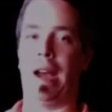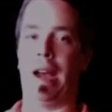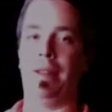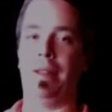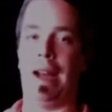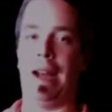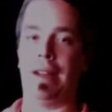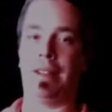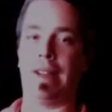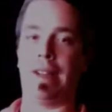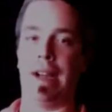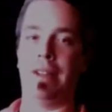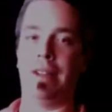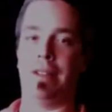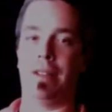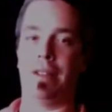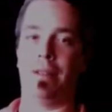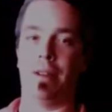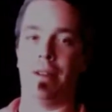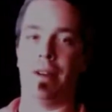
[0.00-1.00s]
that side's
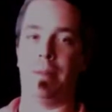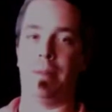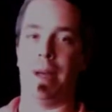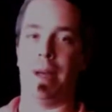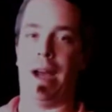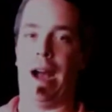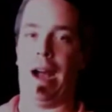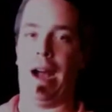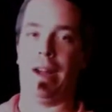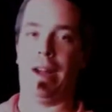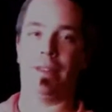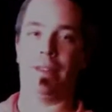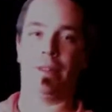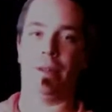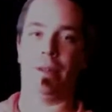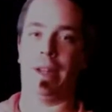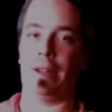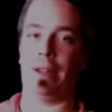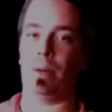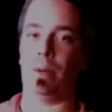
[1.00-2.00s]
still going to be hot. So
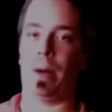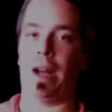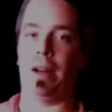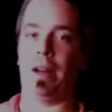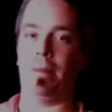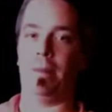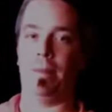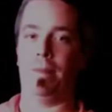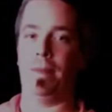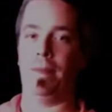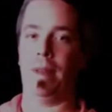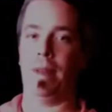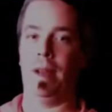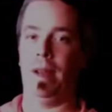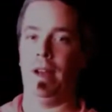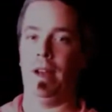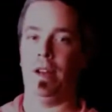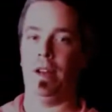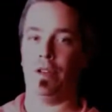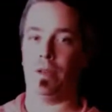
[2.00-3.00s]
that's what
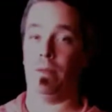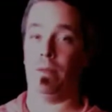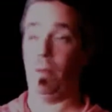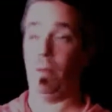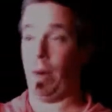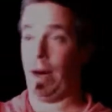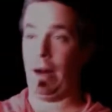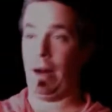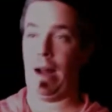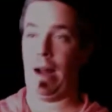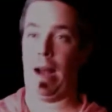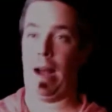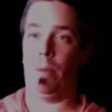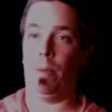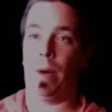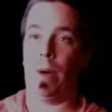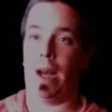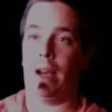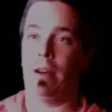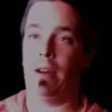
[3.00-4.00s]

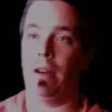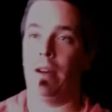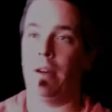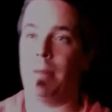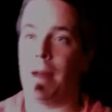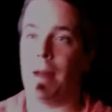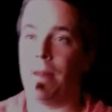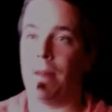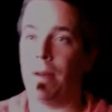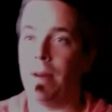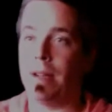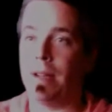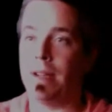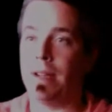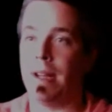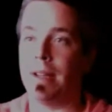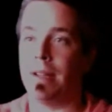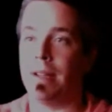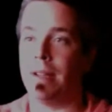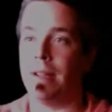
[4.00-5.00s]
when I cook on my
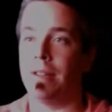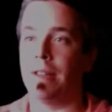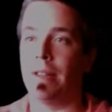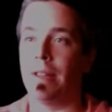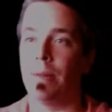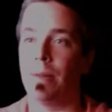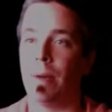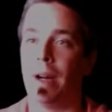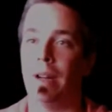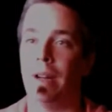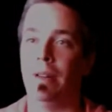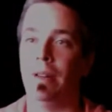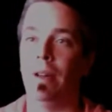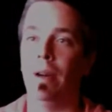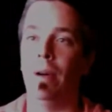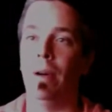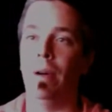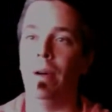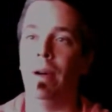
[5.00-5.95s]
36-inch, that's what I do.